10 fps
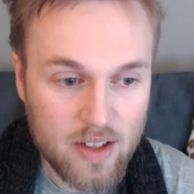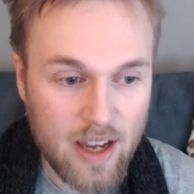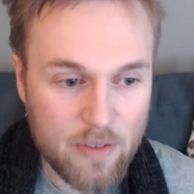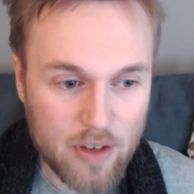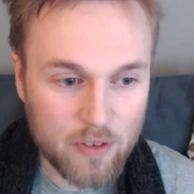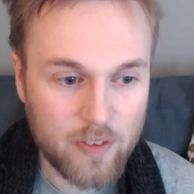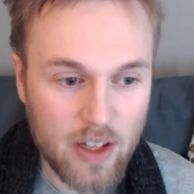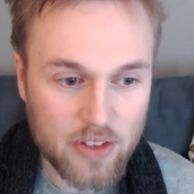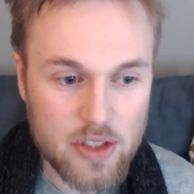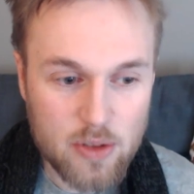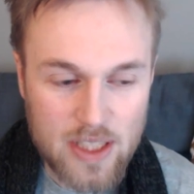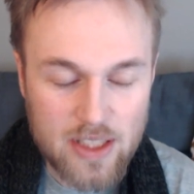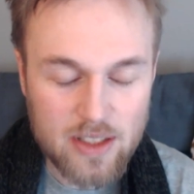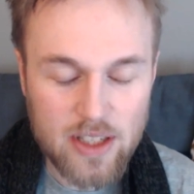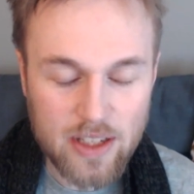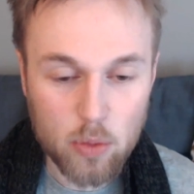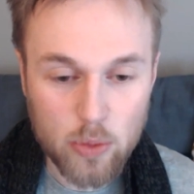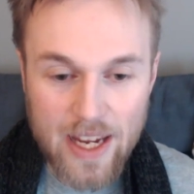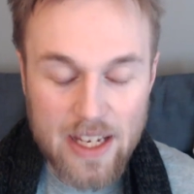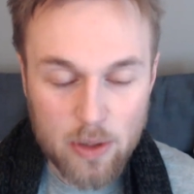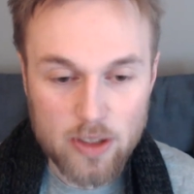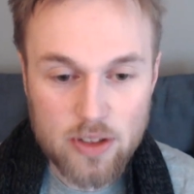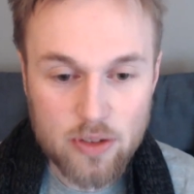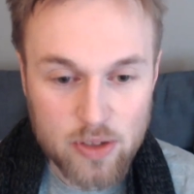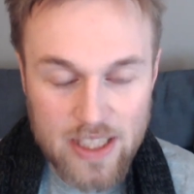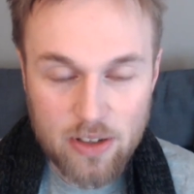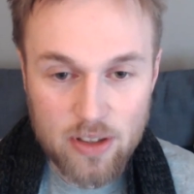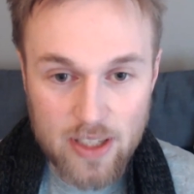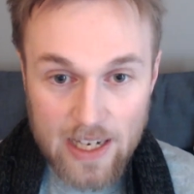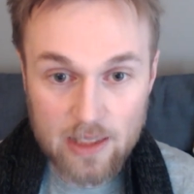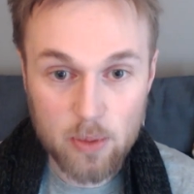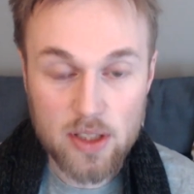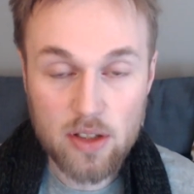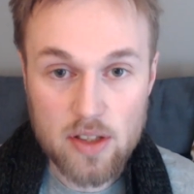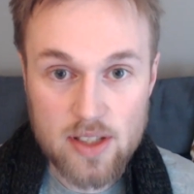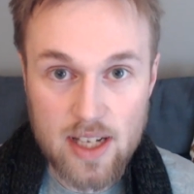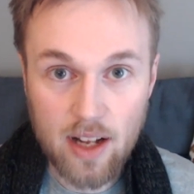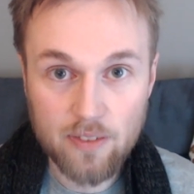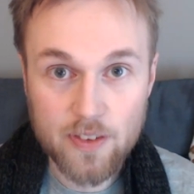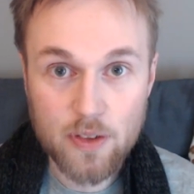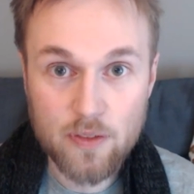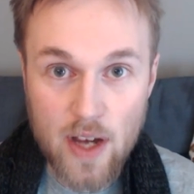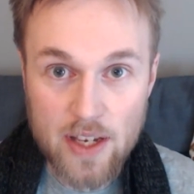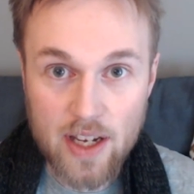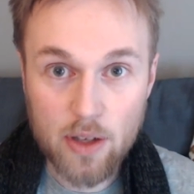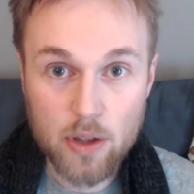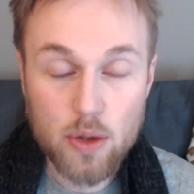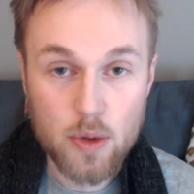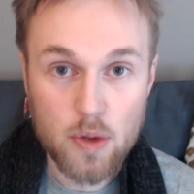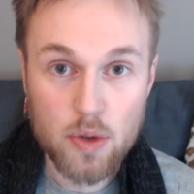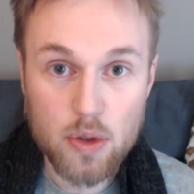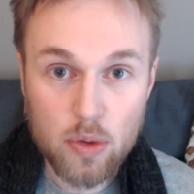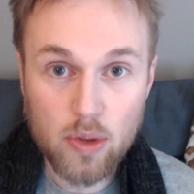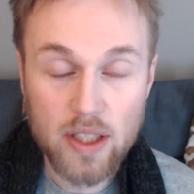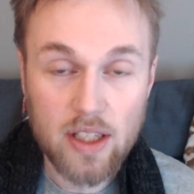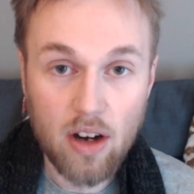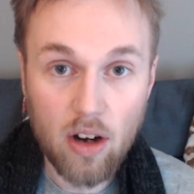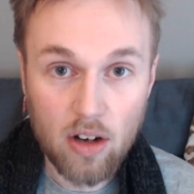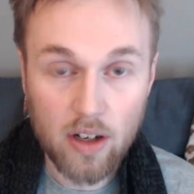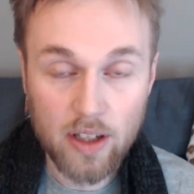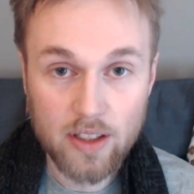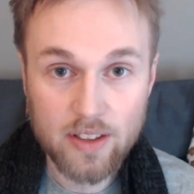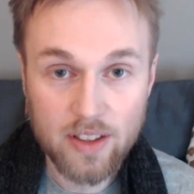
Have you ever felt that you needed to get away in order to reconnect with yourself and to find out who you truly are?